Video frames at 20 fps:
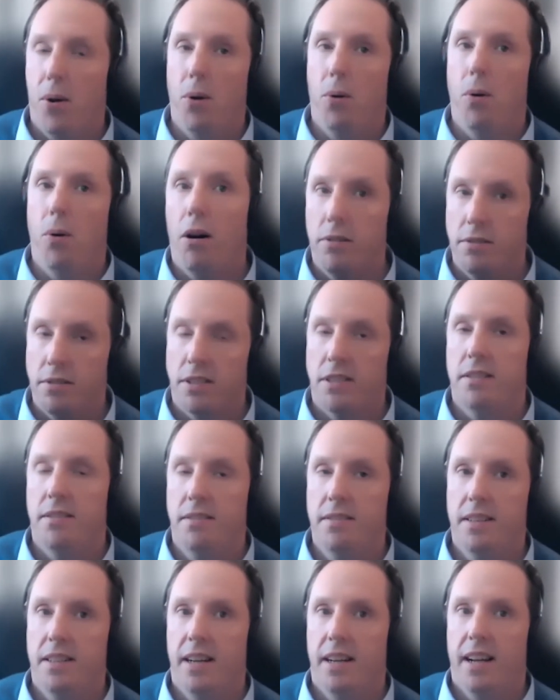who aren't
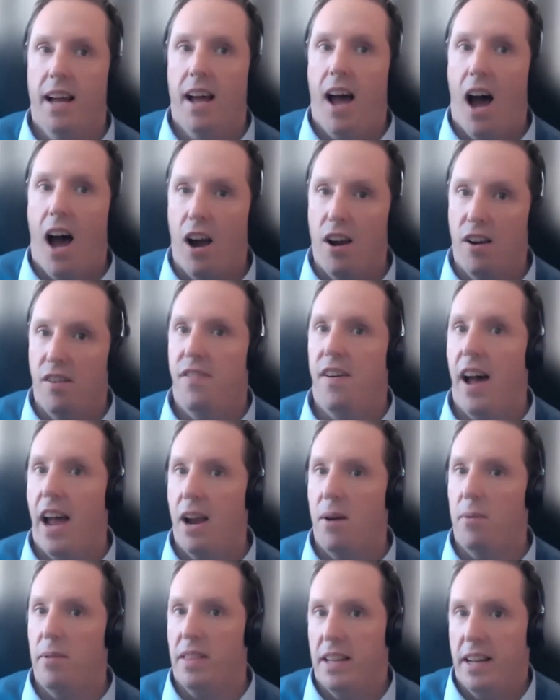au
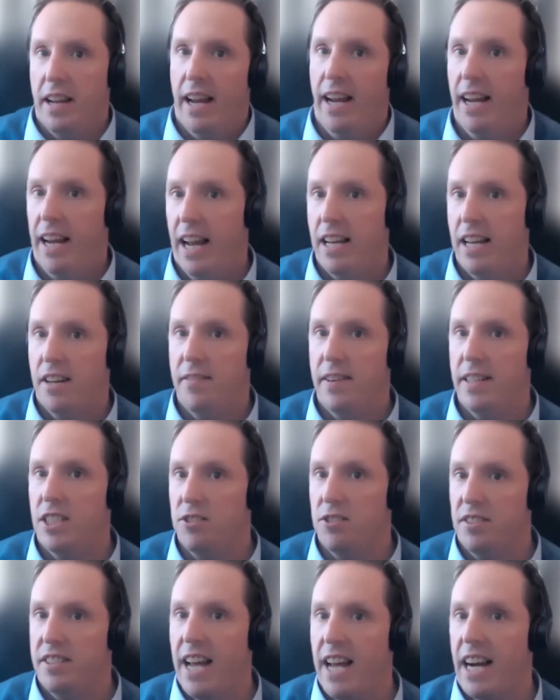fait with the
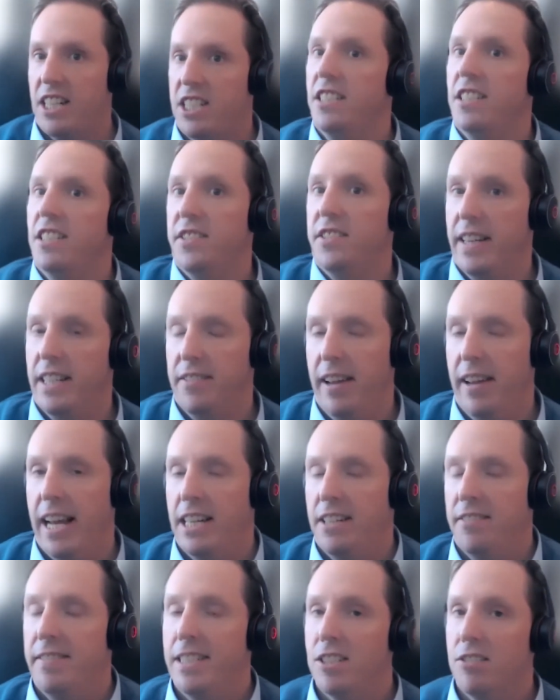individual sections of
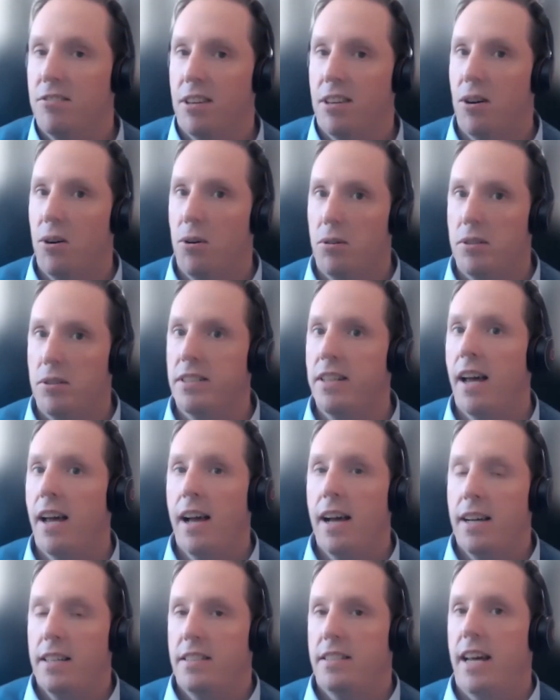individual laws,
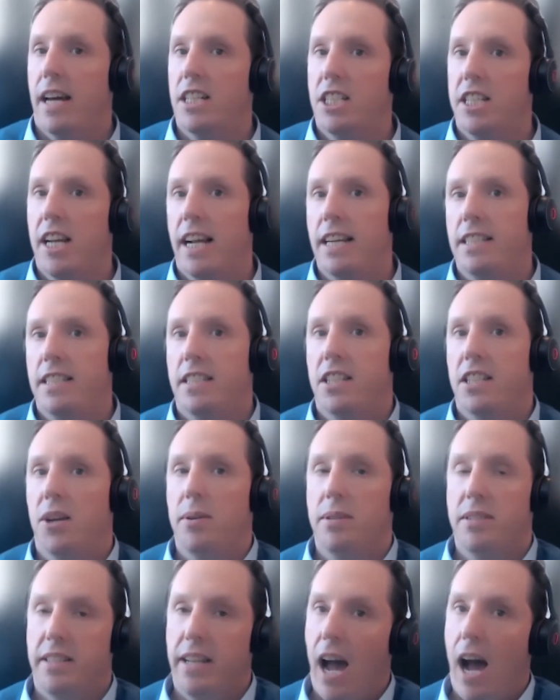Section
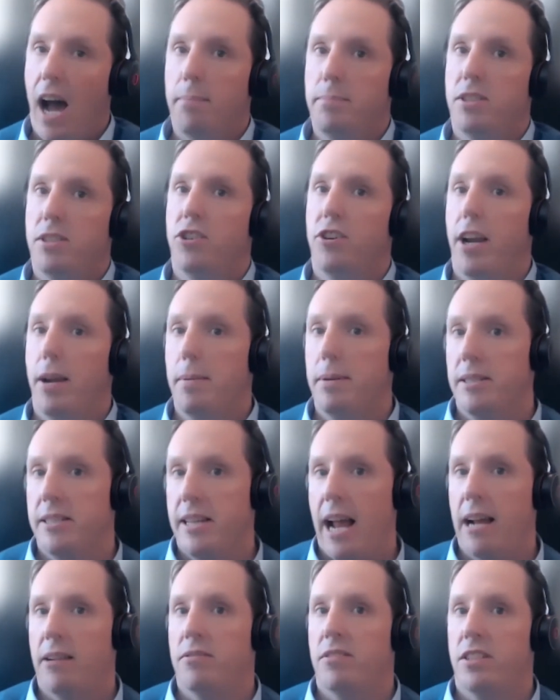82 is the upstream and
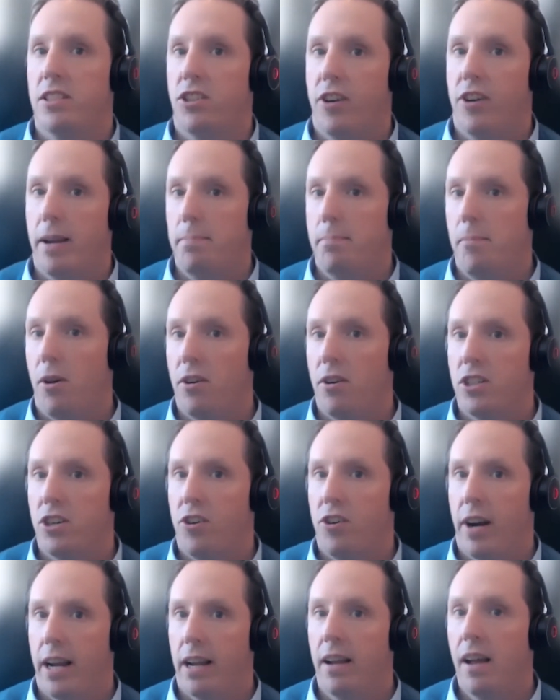downstream
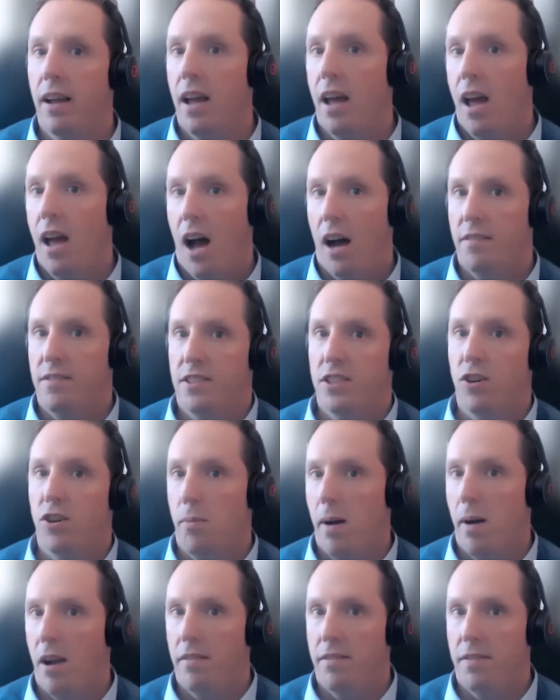monitoring of
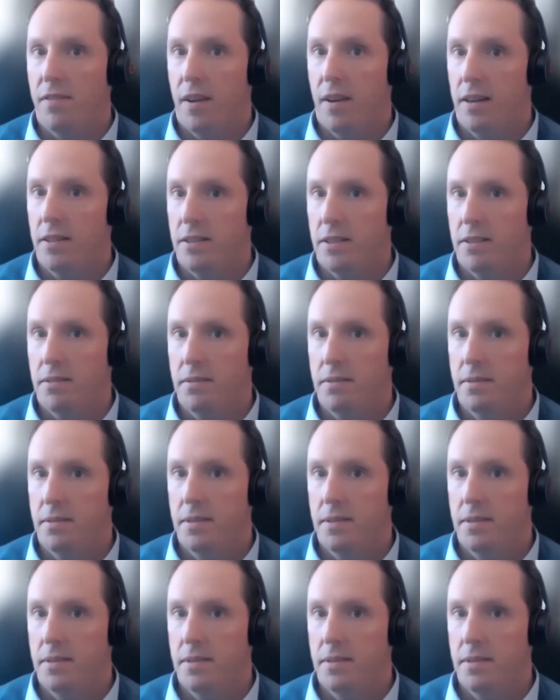storm overflows.